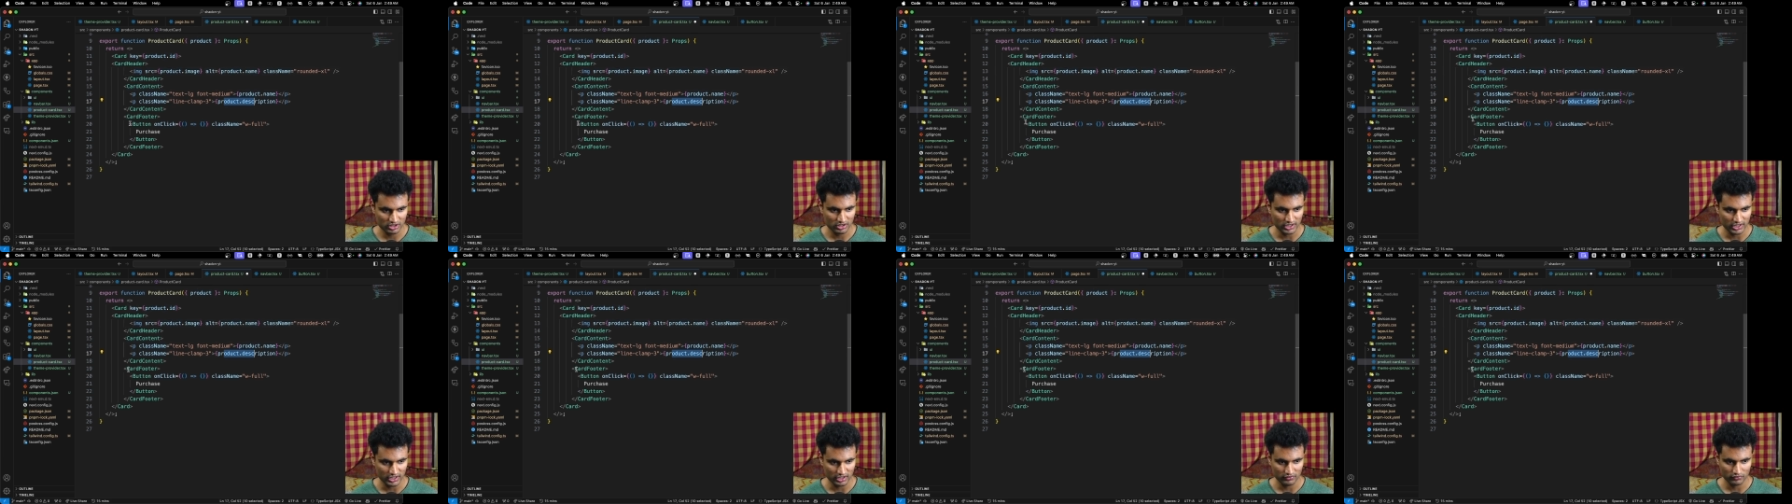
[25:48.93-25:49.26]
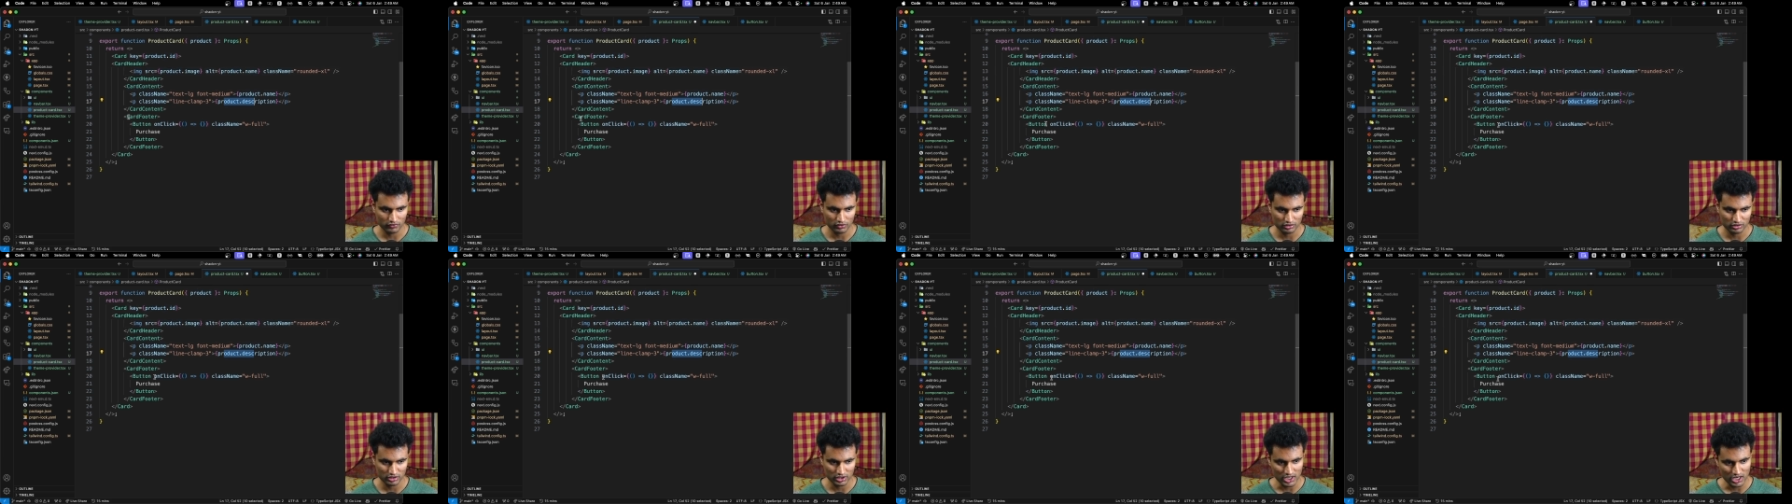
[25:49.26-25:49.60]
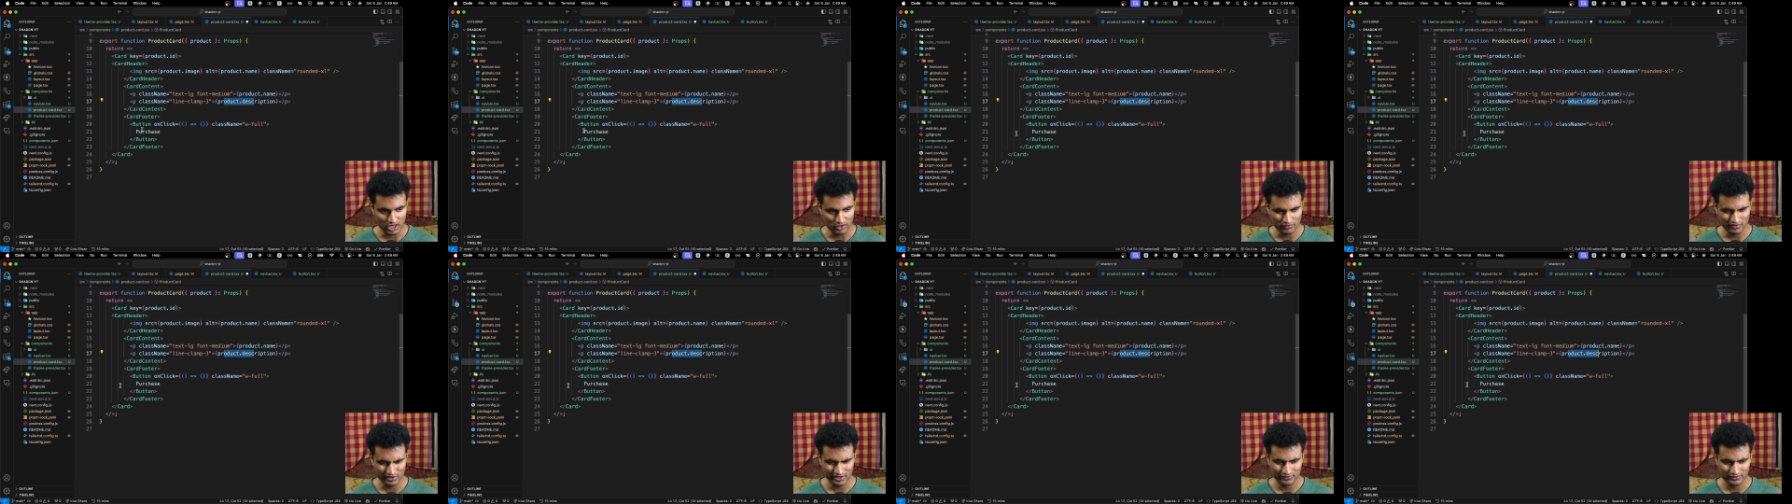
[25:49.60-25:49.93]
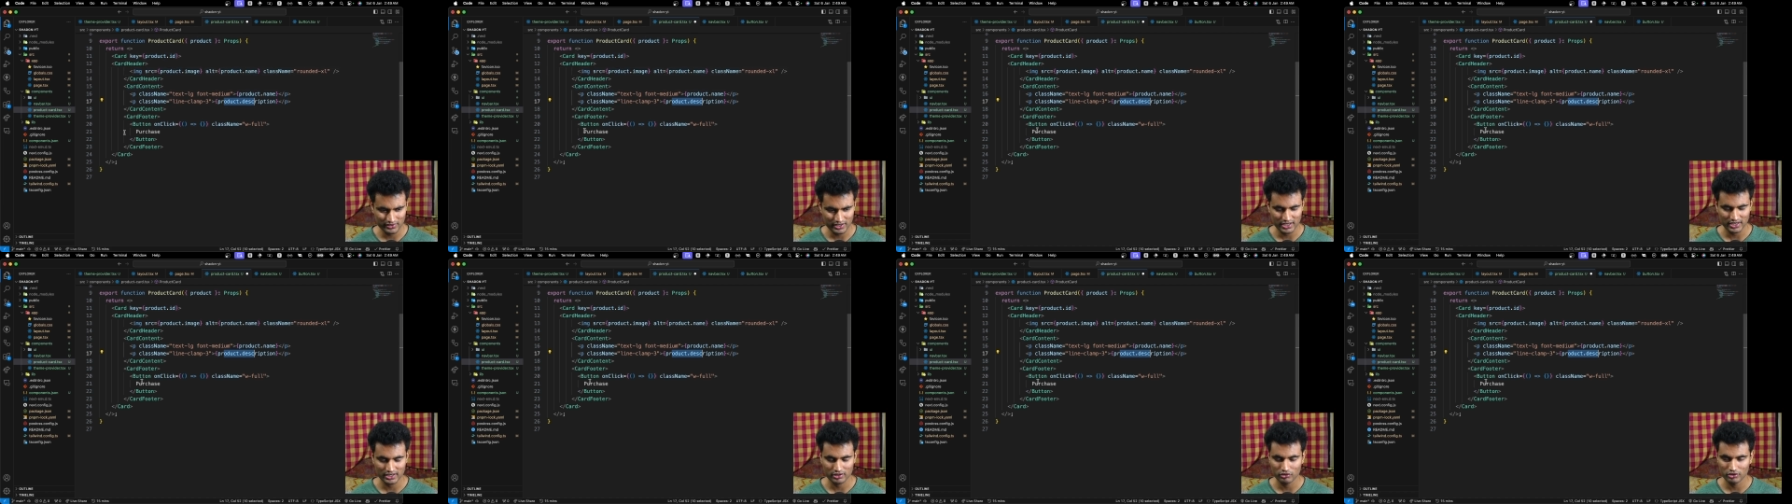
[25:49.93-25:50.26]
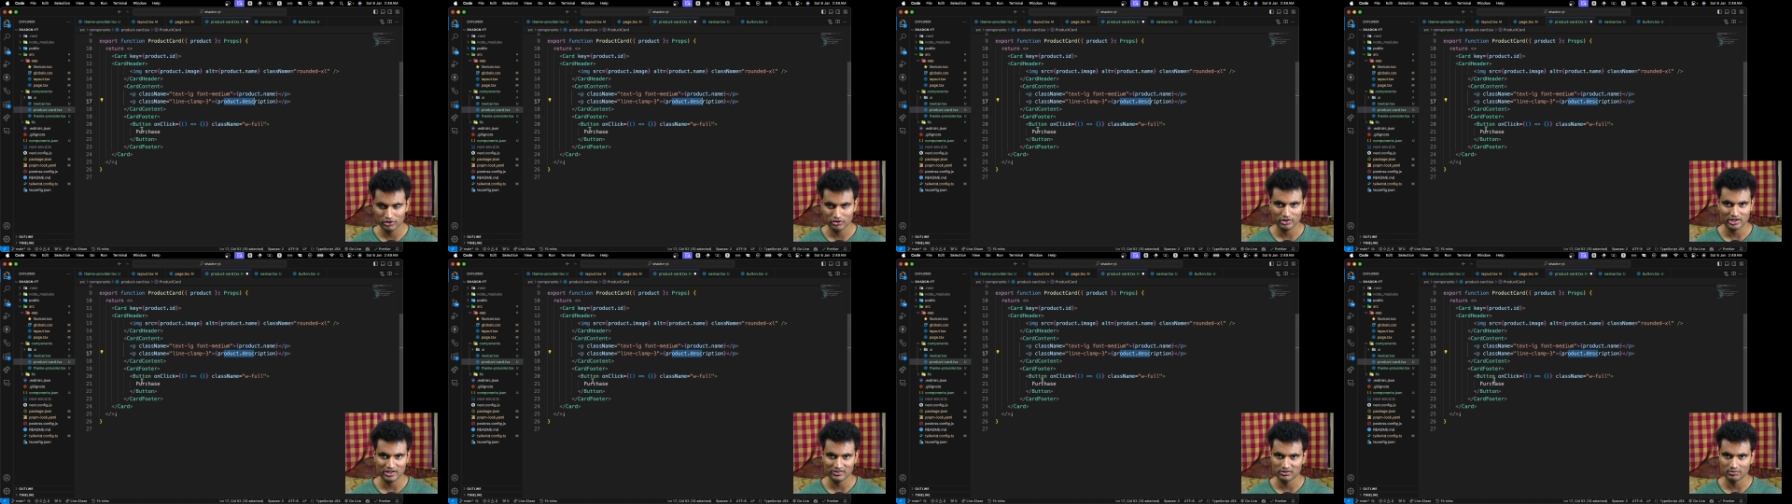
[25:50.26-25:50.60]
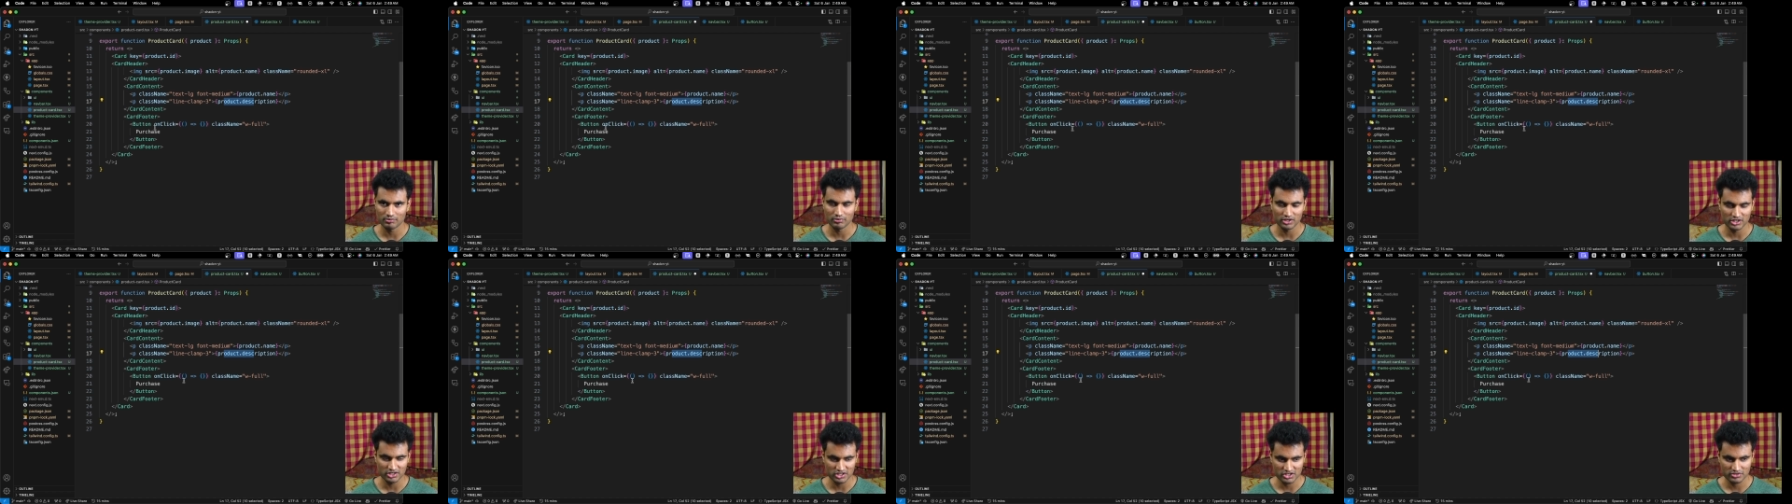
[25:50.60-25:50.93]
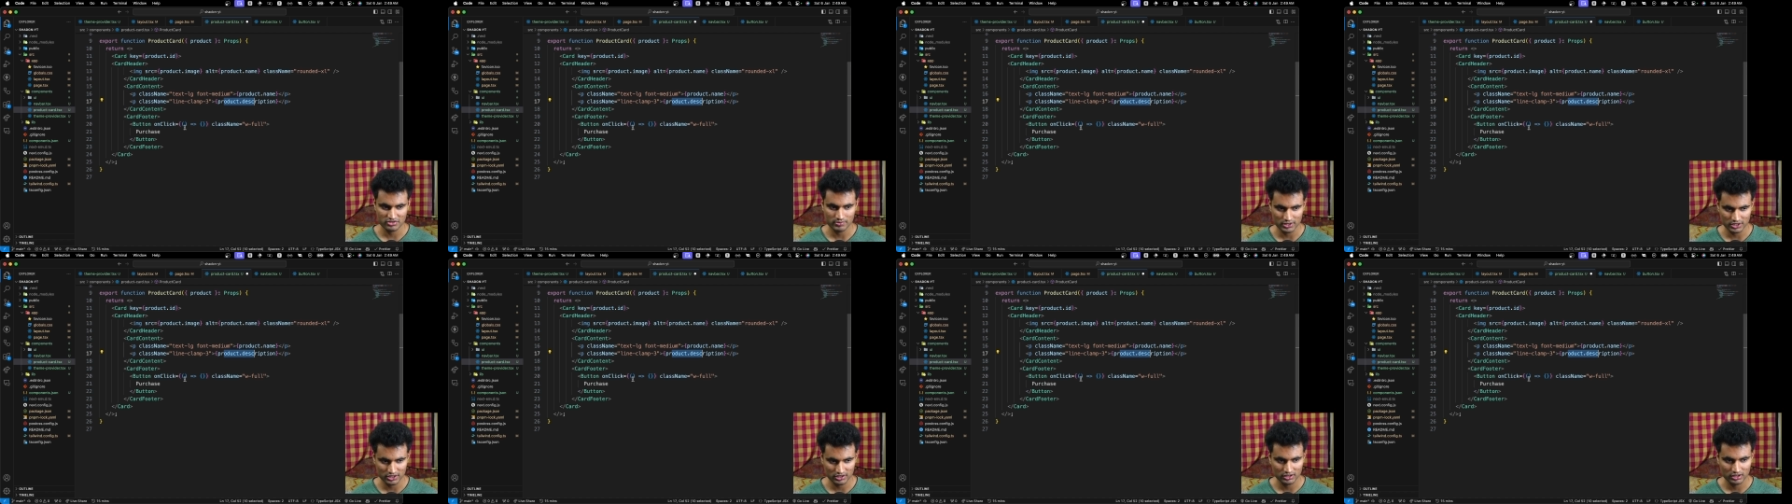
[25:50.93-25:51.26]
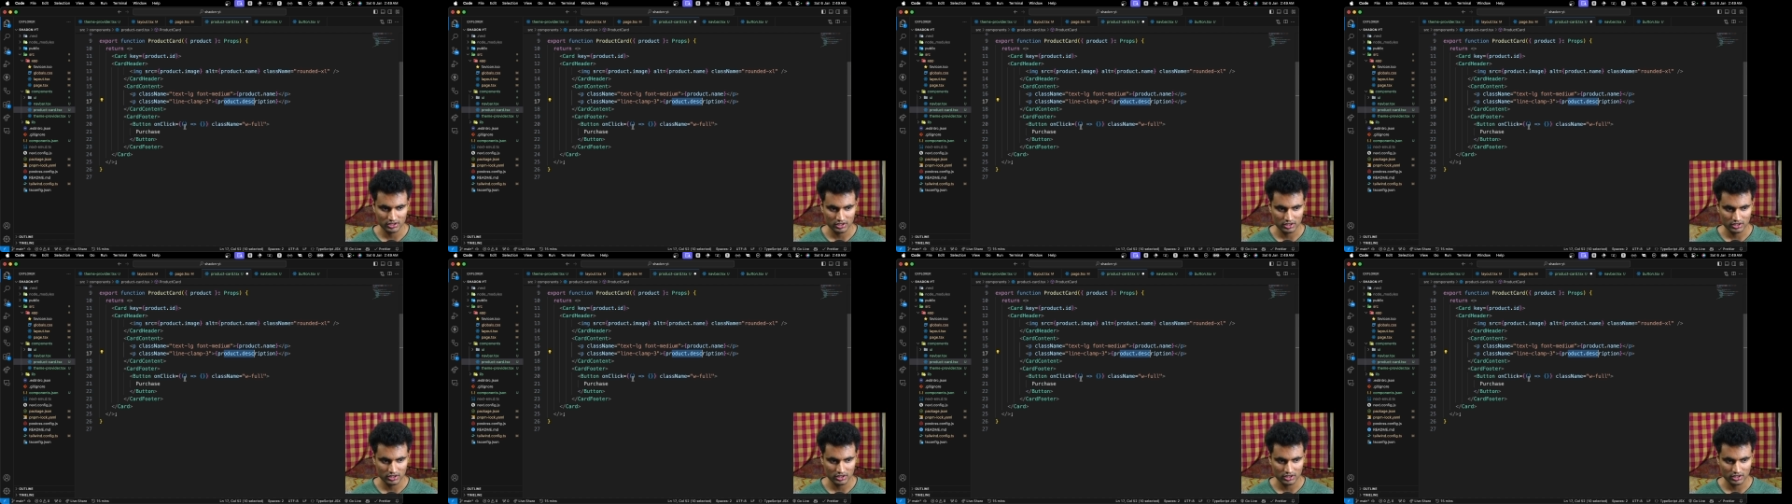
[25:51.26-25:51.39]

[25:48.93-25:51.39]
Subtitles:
and for the card footer we are going to have the purchase button.